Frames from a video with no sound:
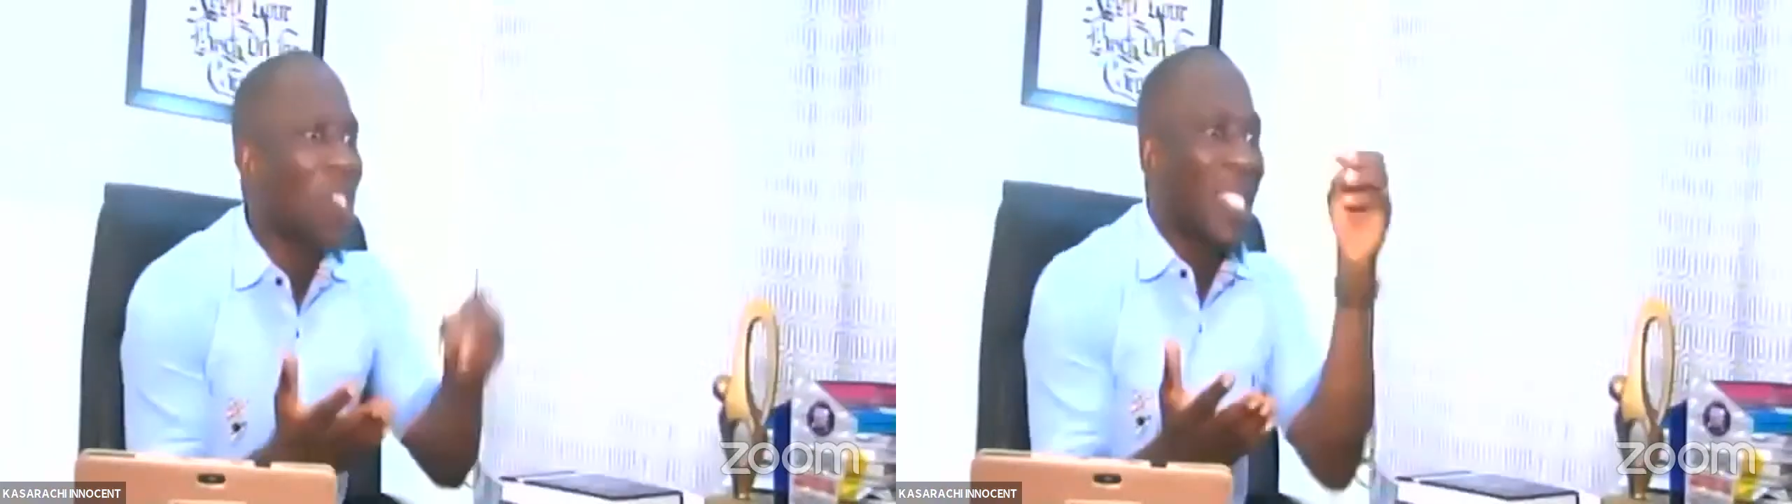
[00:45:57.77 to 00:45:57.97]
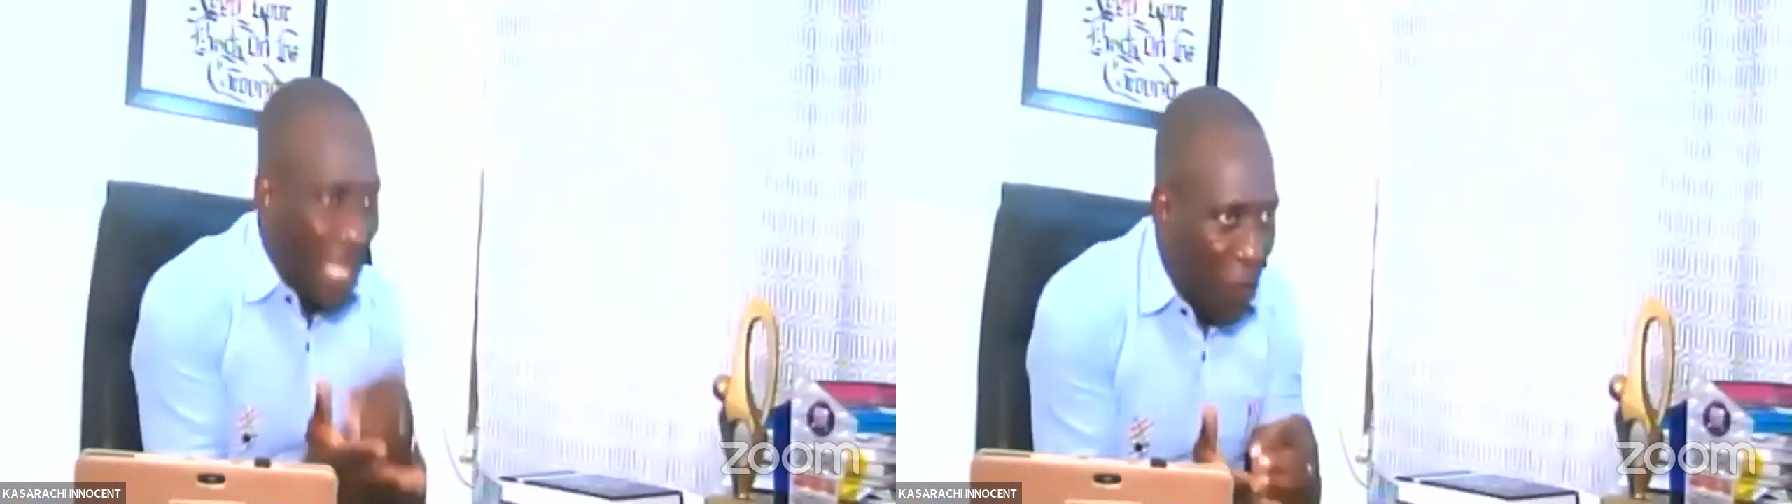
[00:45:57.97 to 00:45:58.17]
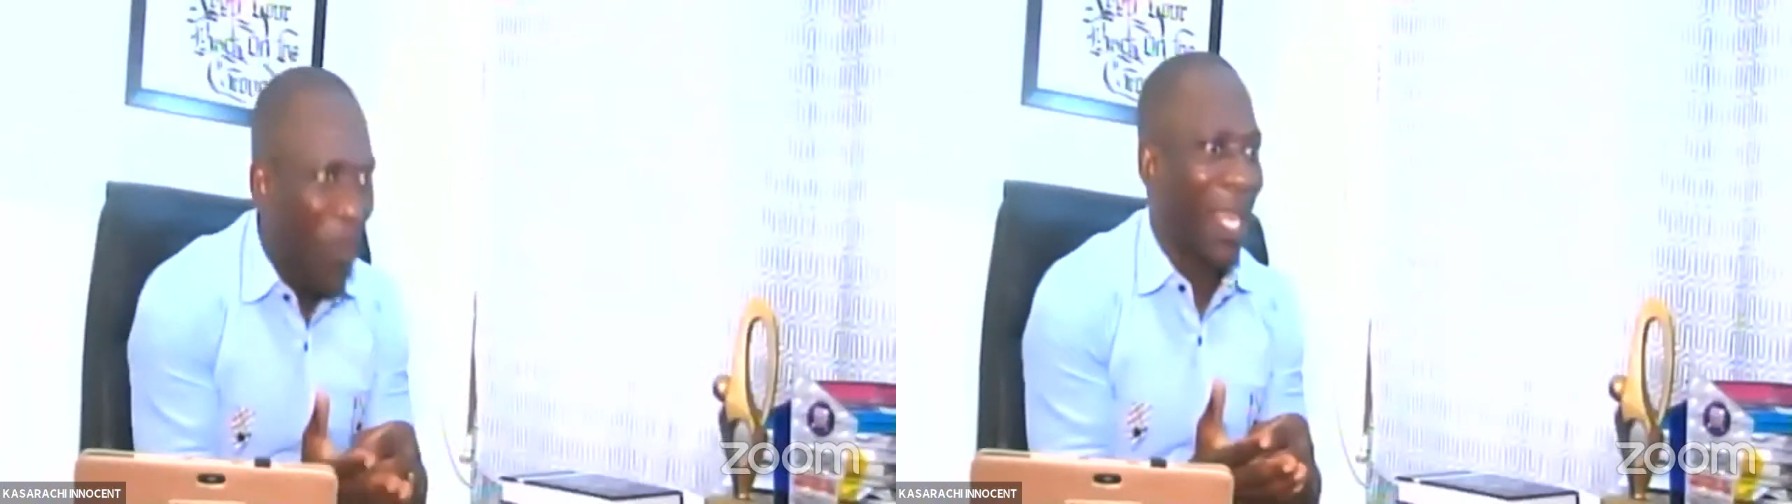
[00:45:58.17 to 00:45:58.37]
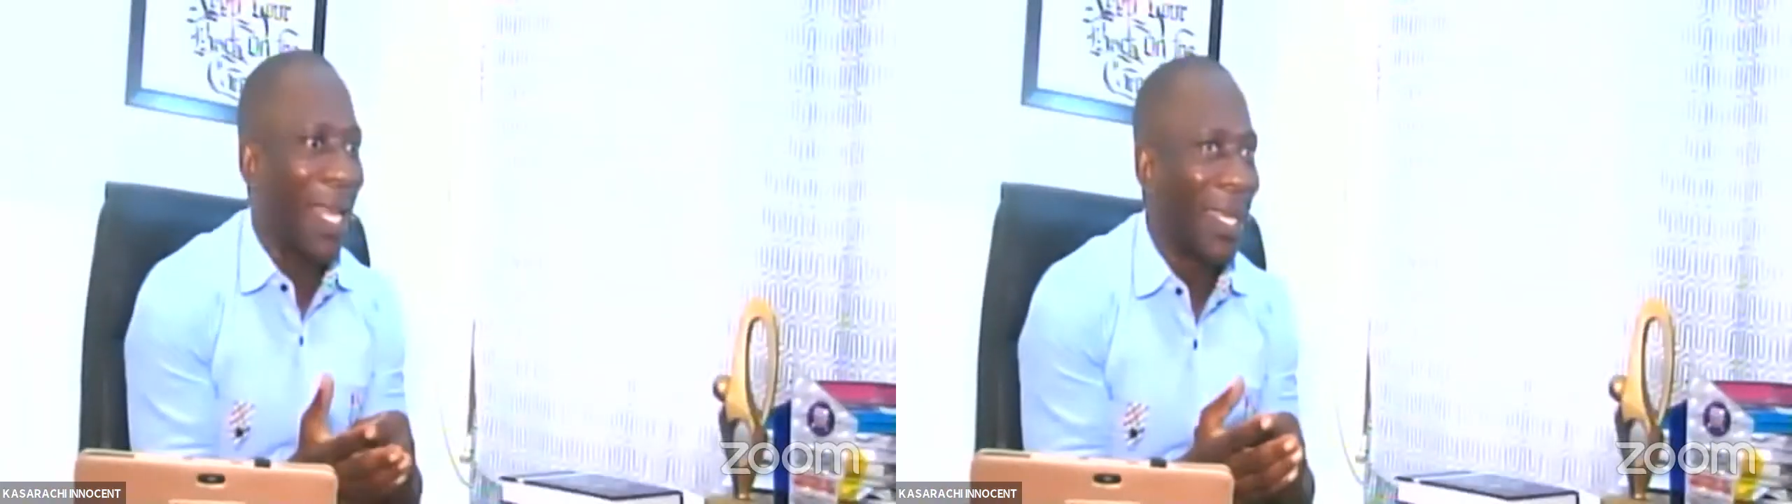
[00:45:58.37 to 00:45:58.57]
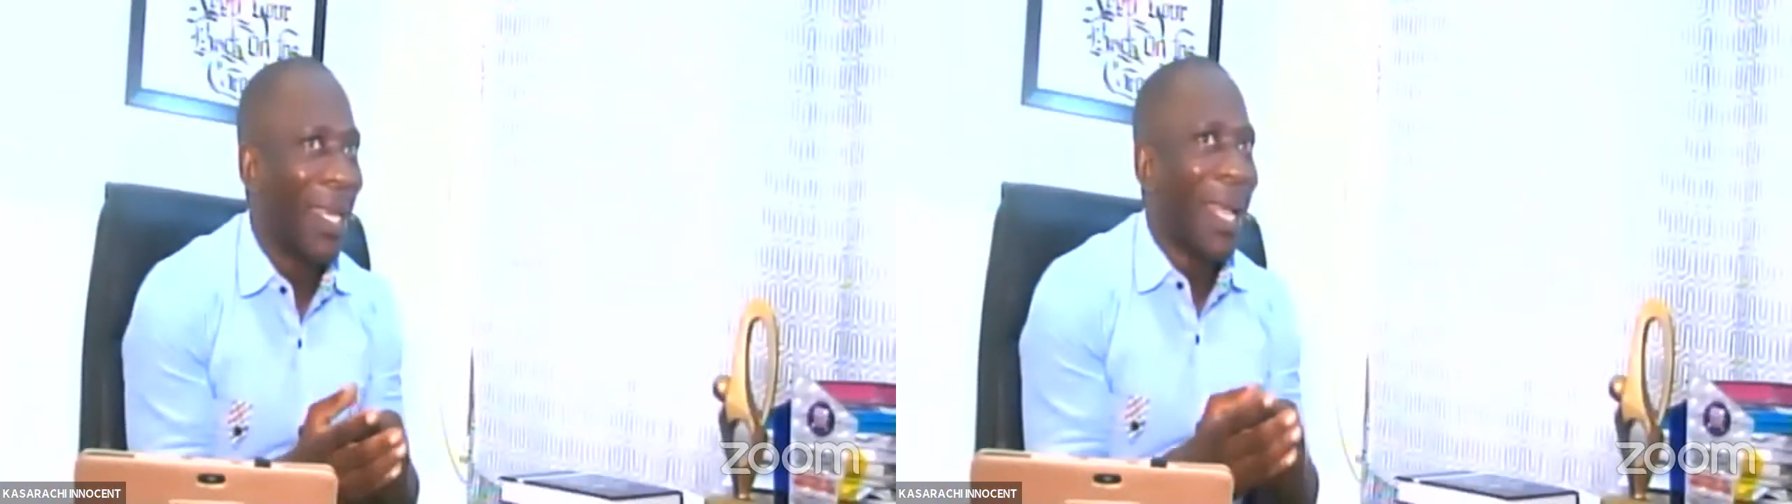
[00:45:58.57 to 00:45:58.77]

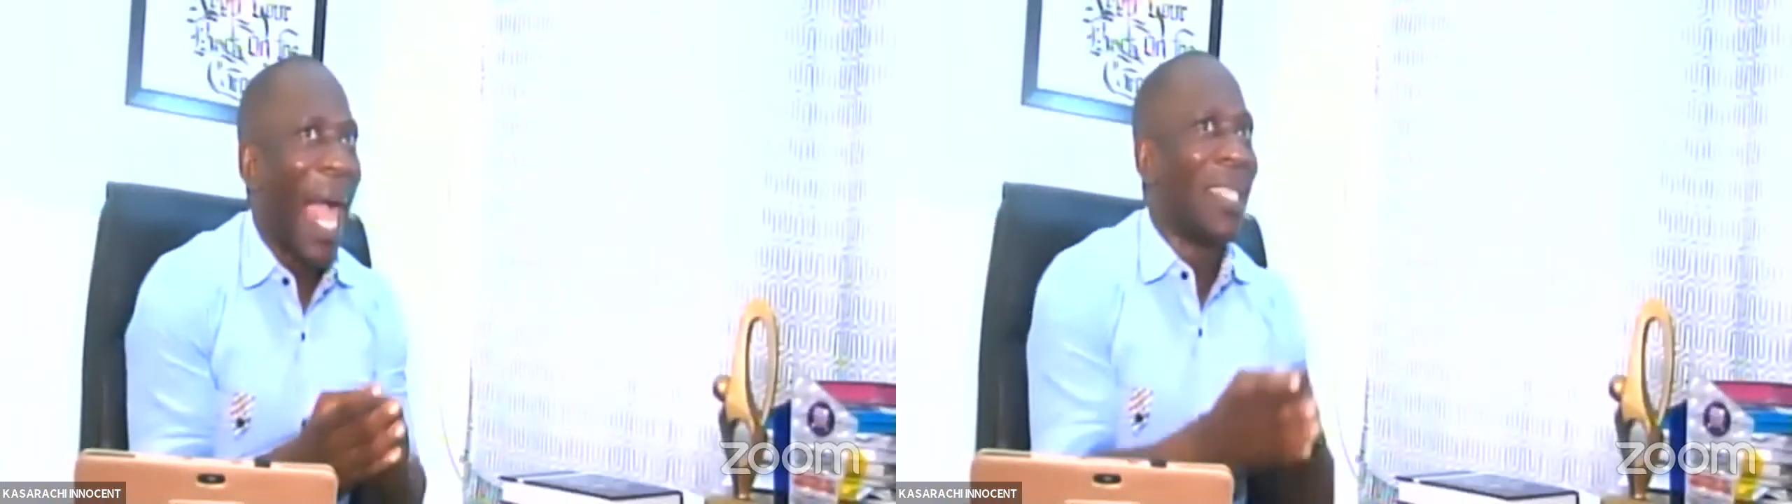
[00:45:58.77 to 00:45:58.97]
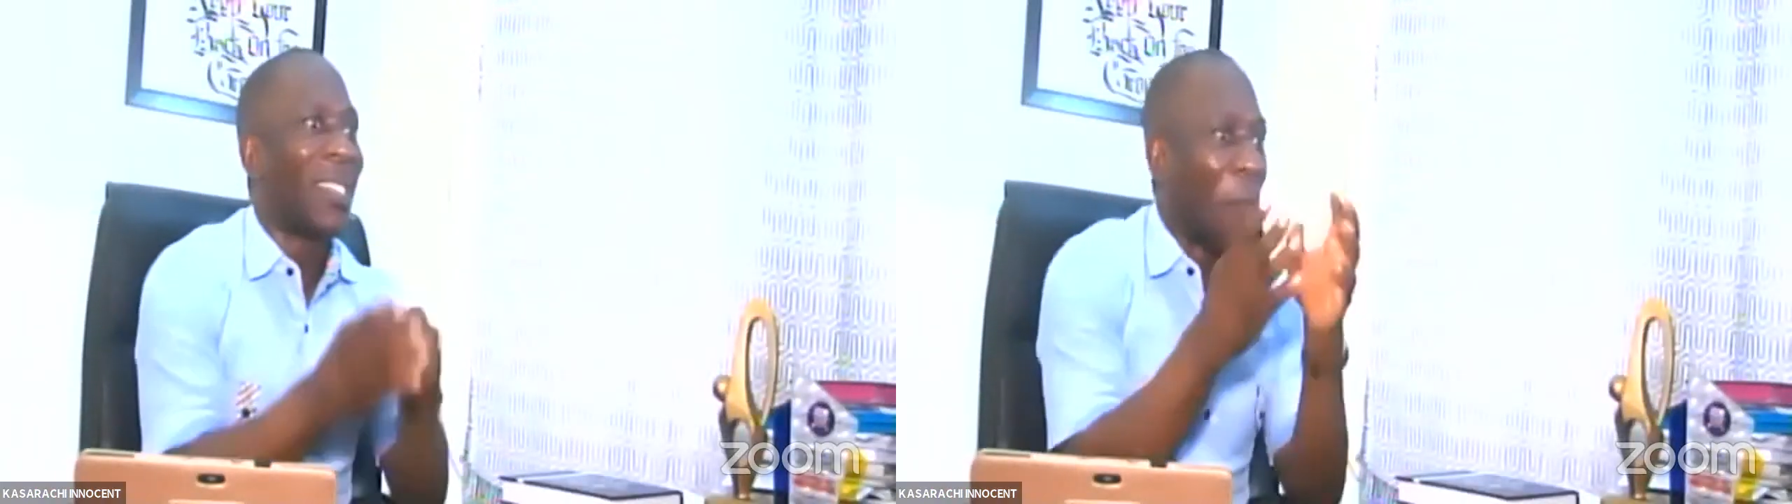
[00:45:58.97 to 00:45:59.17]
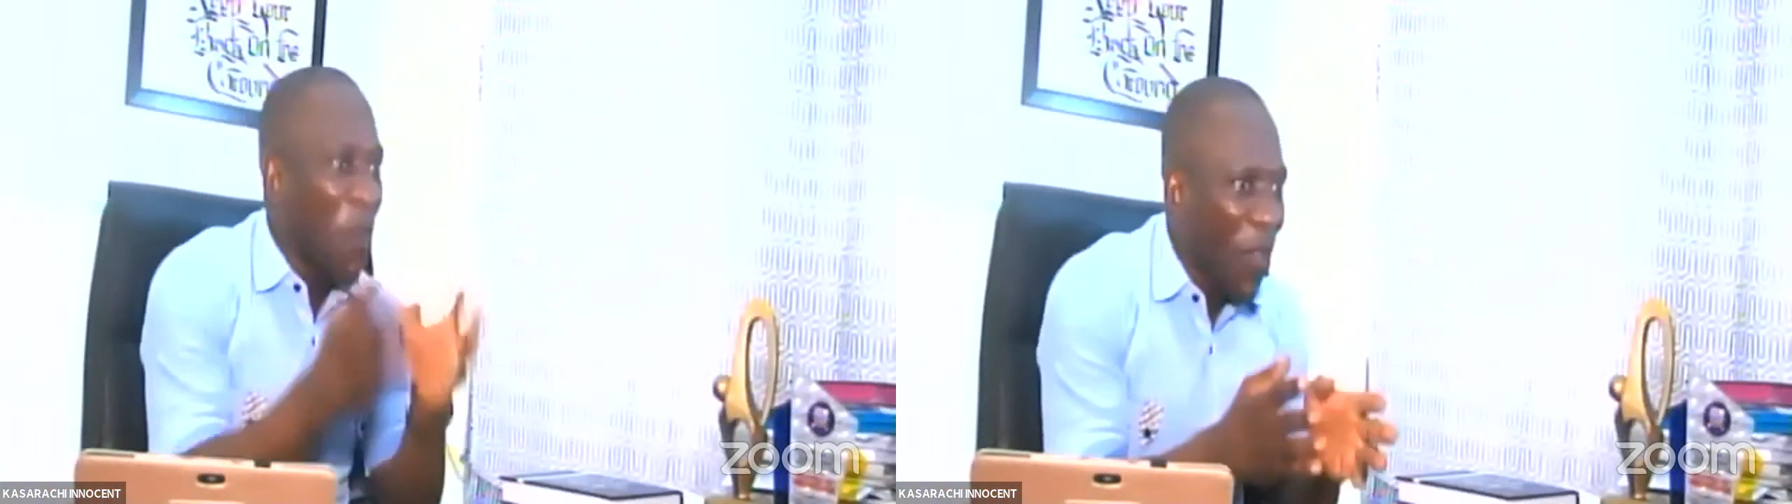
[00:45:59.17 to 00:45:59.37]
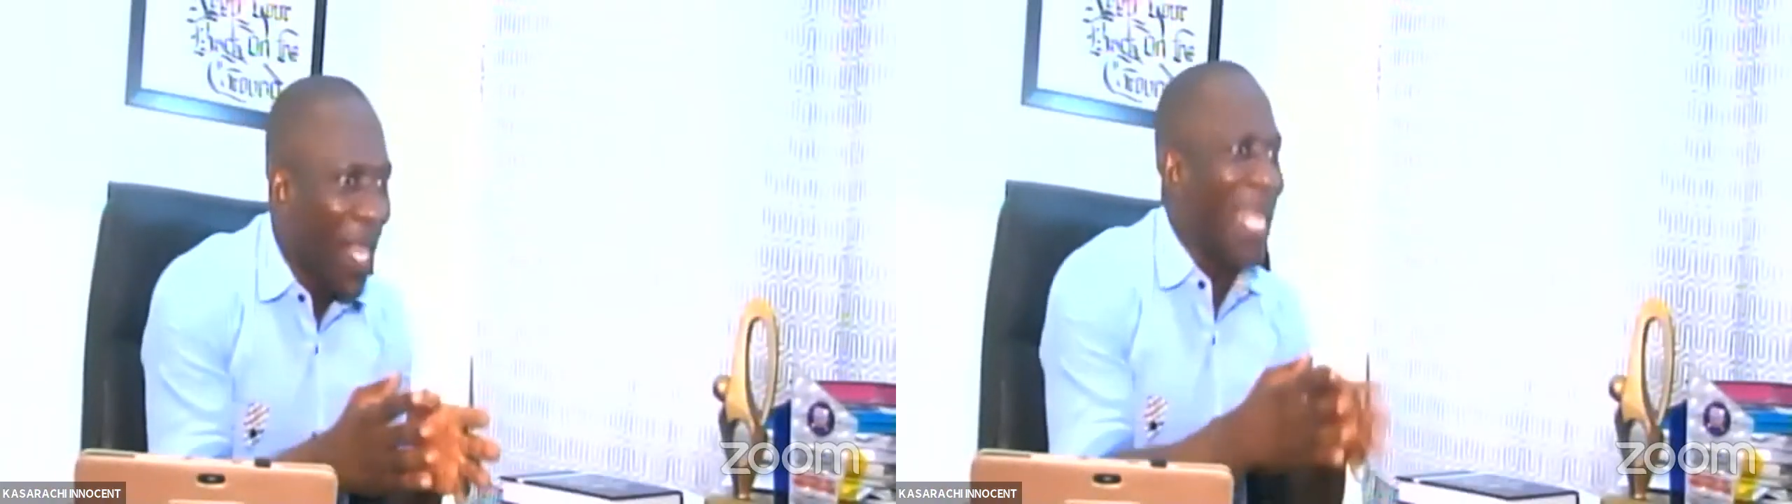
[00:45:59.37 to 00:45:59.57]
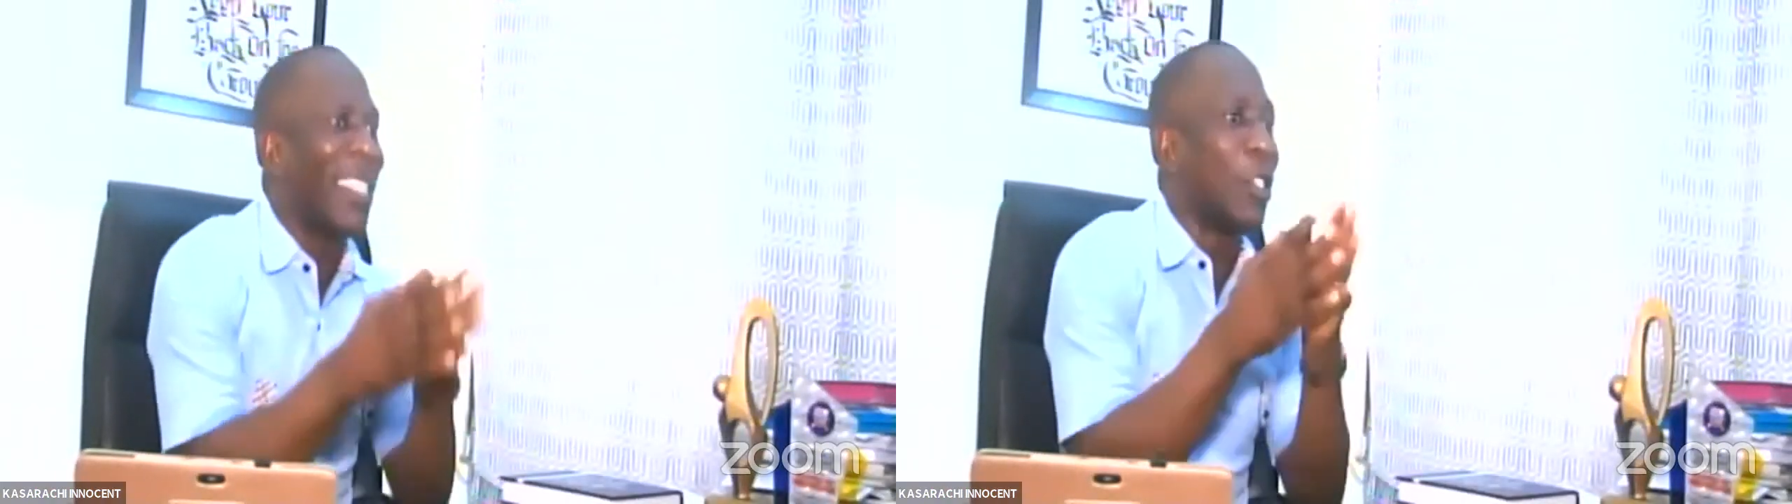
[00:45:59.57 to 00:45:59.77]
certificate. And certificate is